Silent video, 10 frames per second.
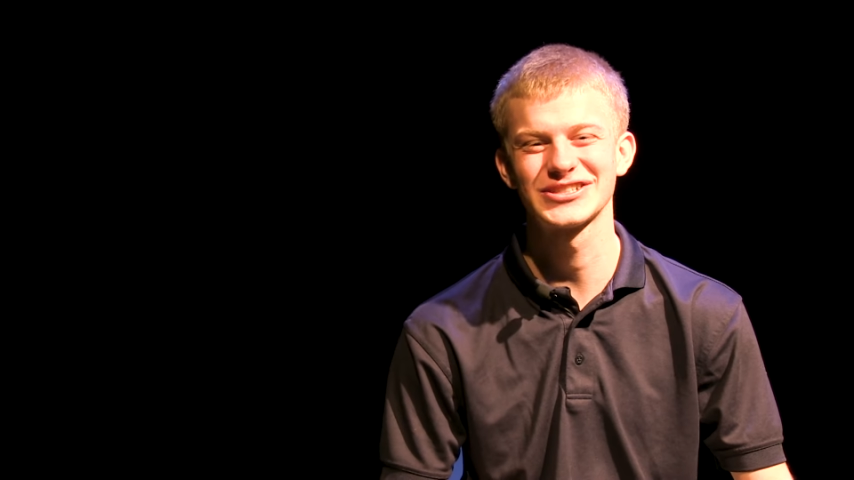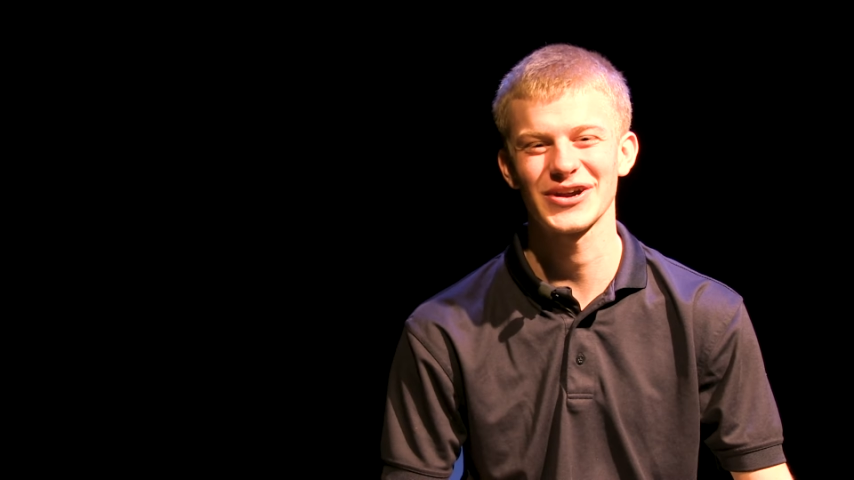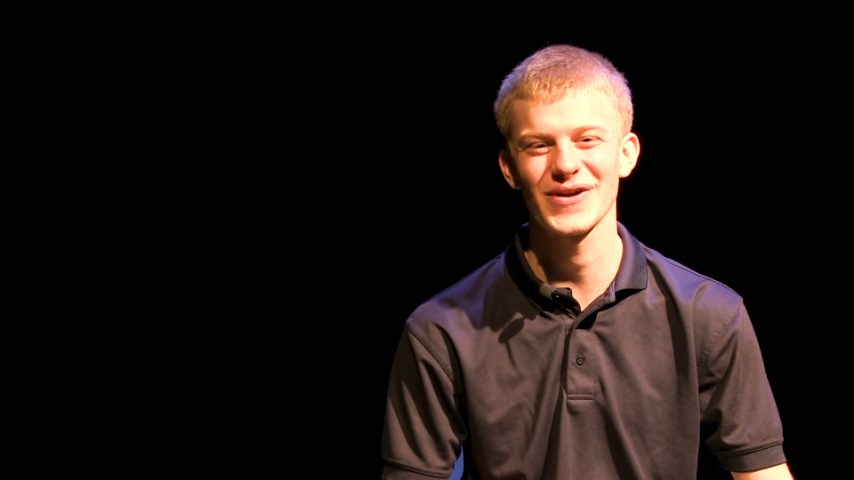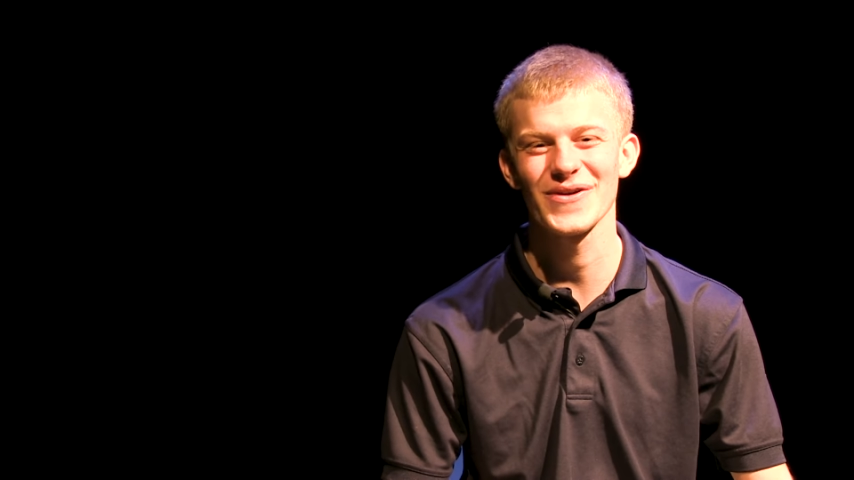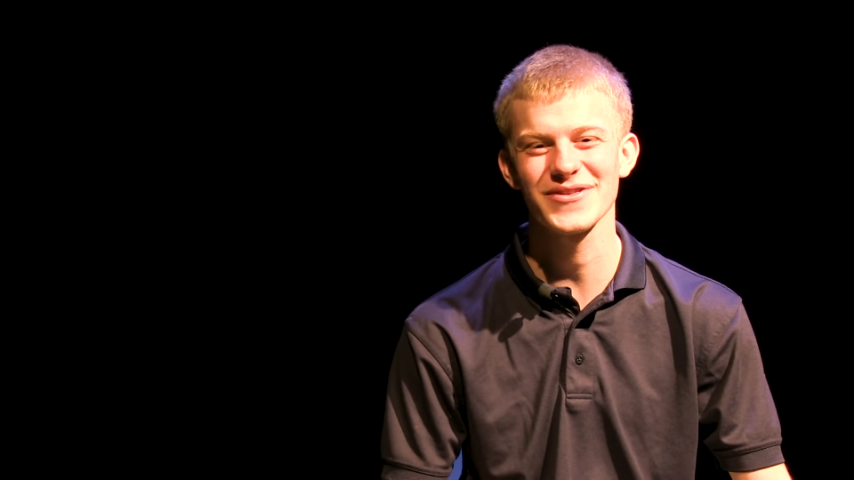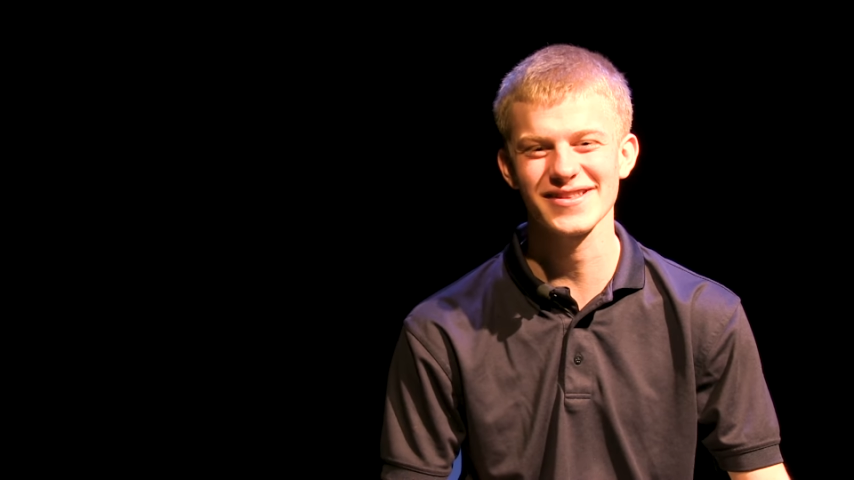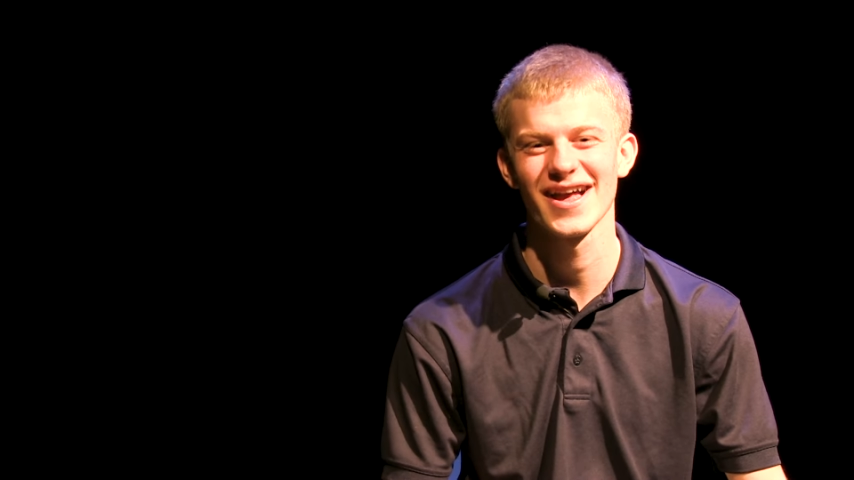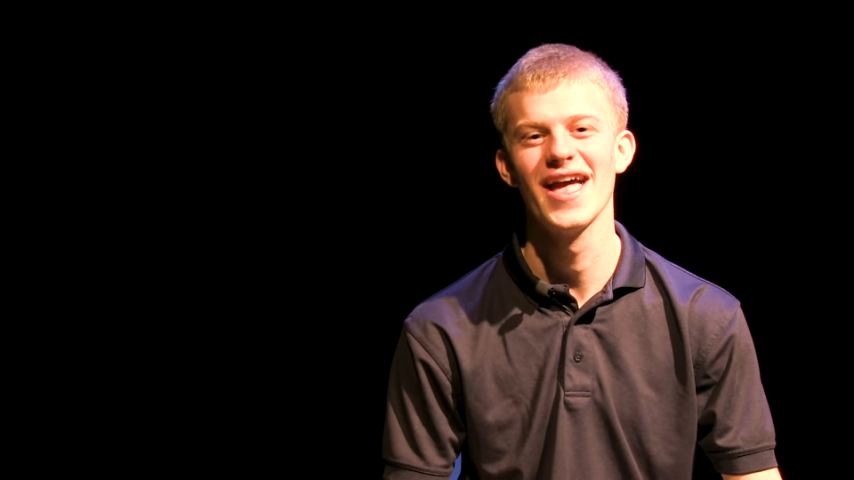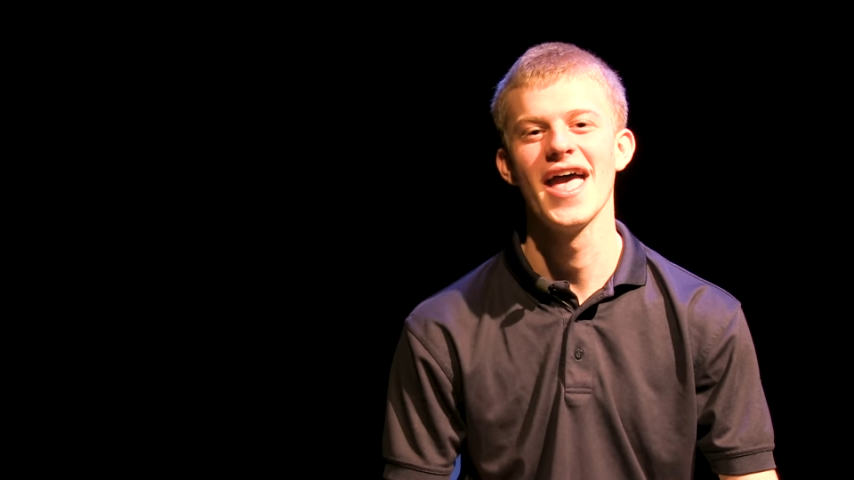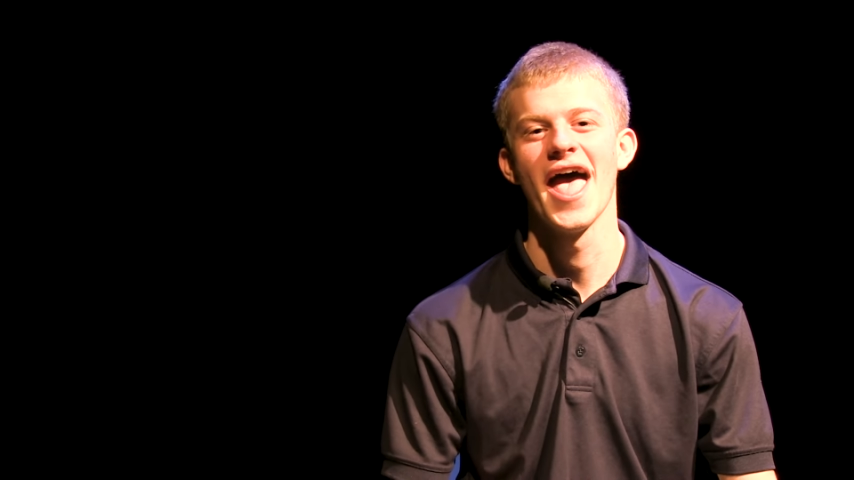
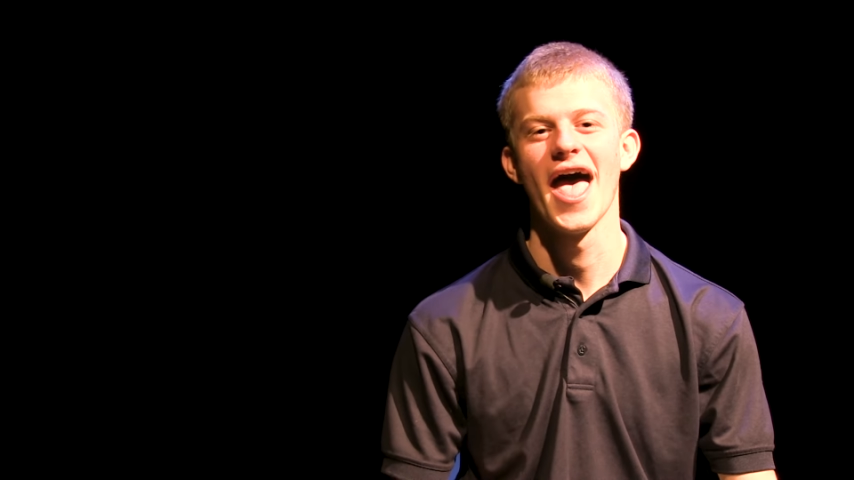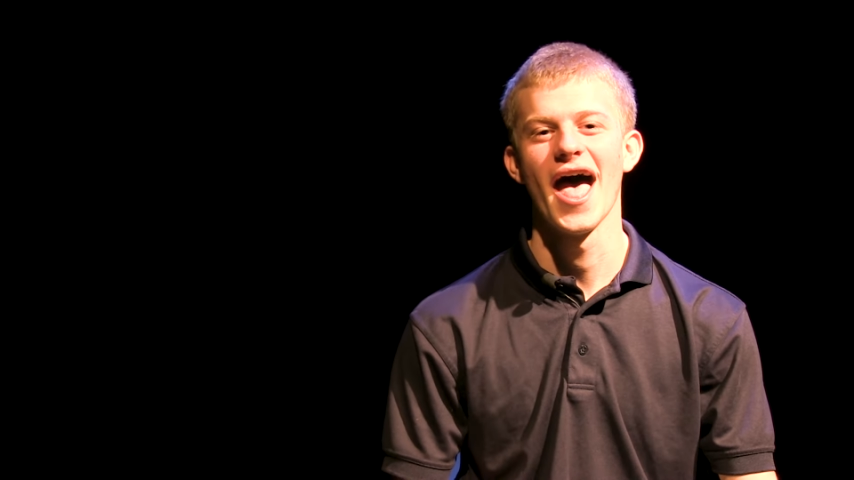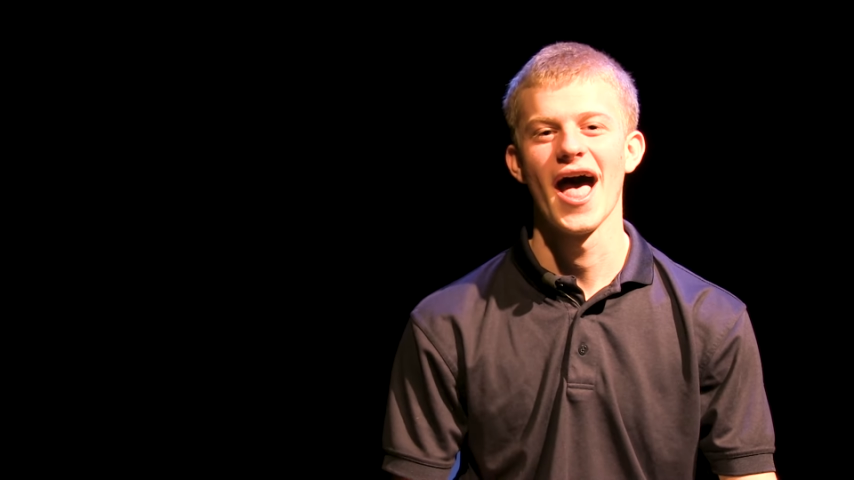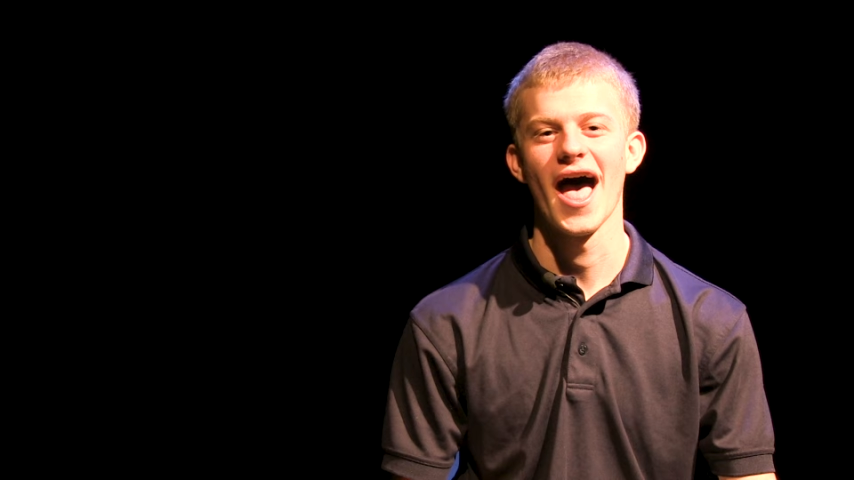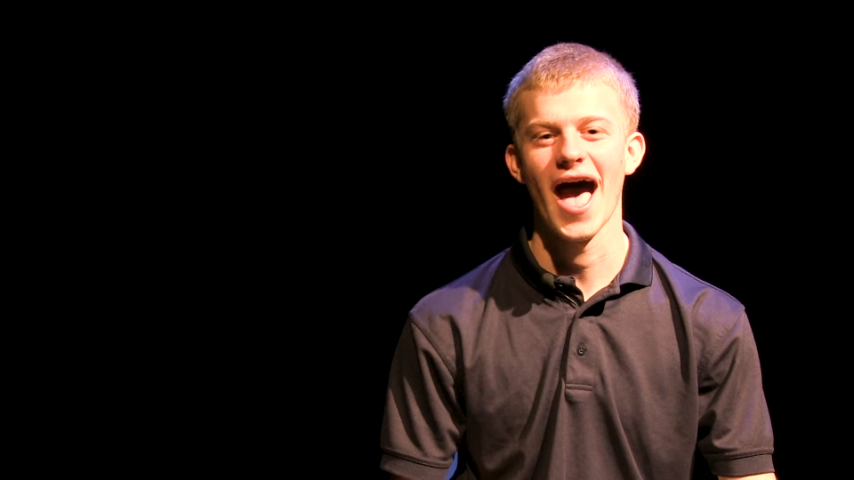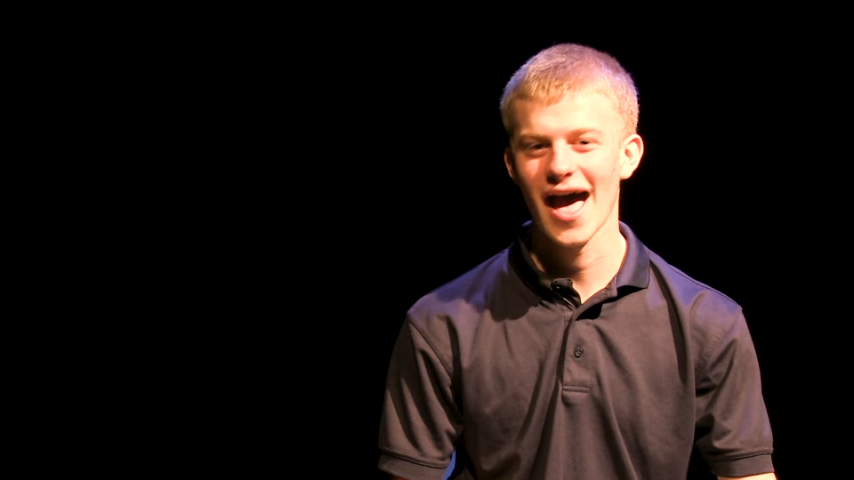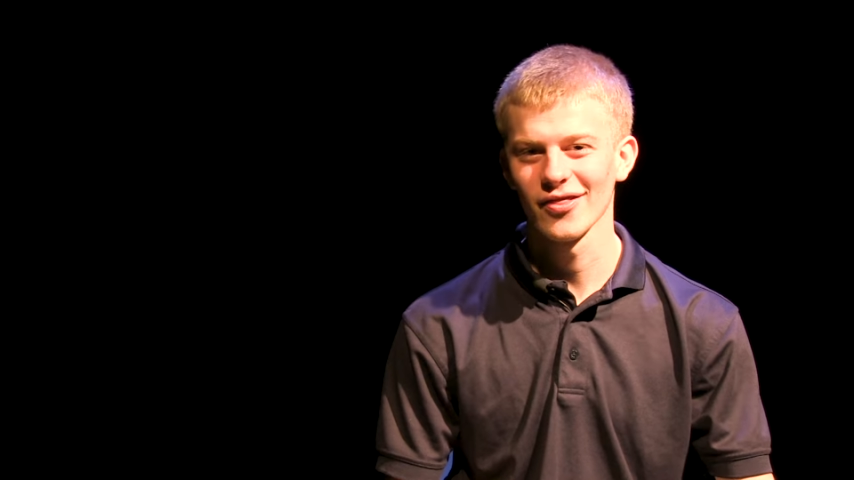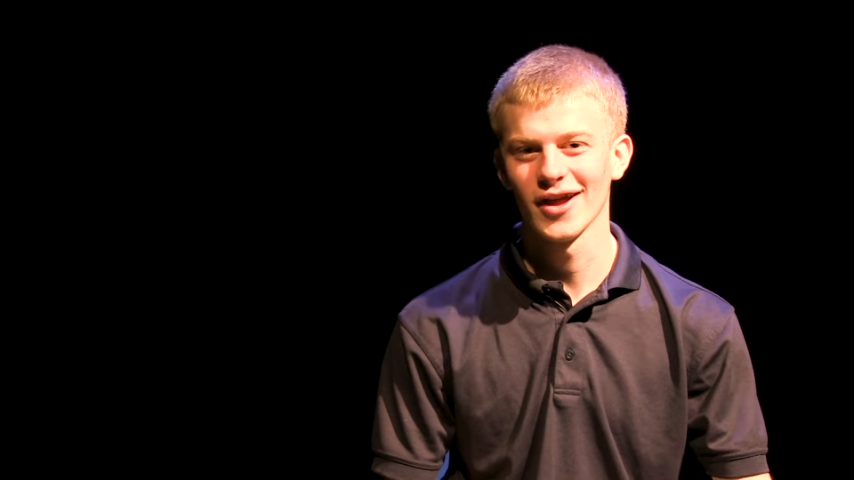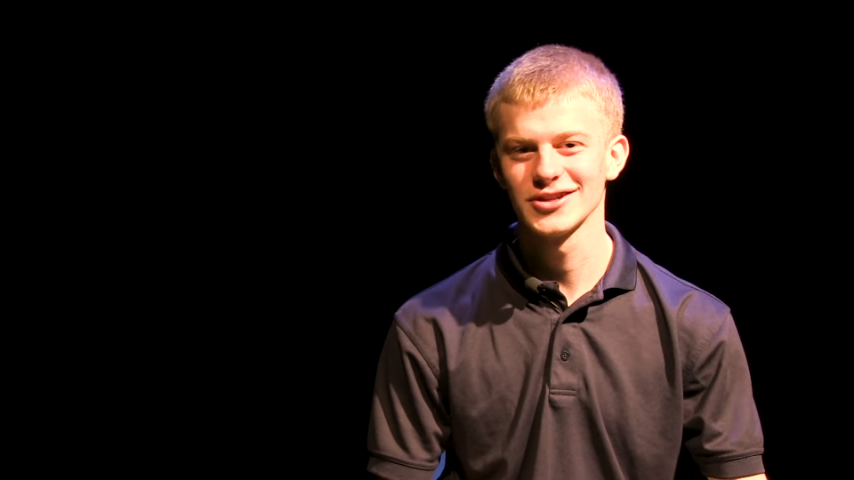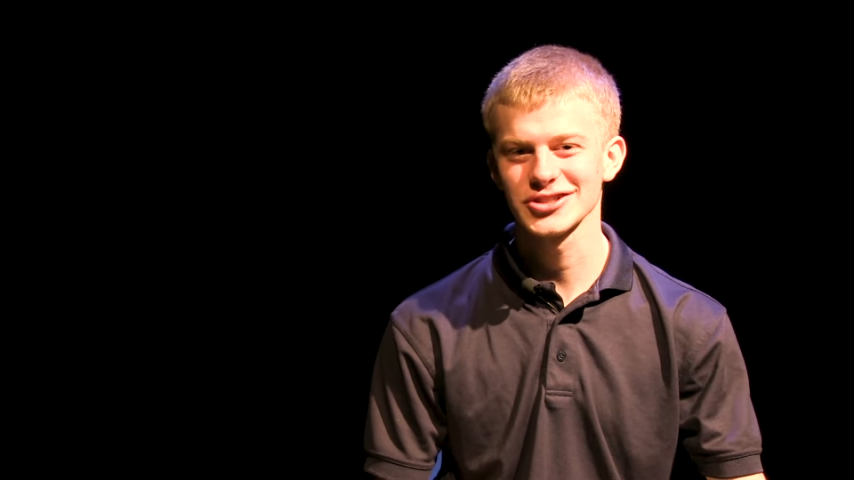churros
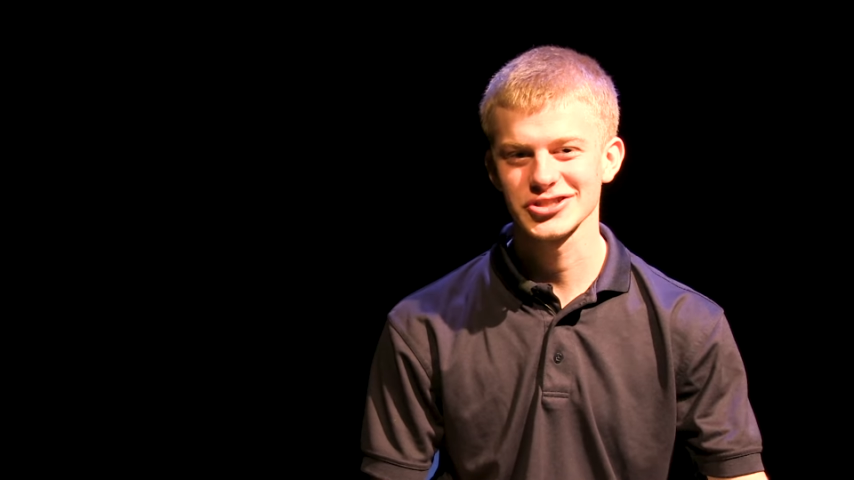at lunch,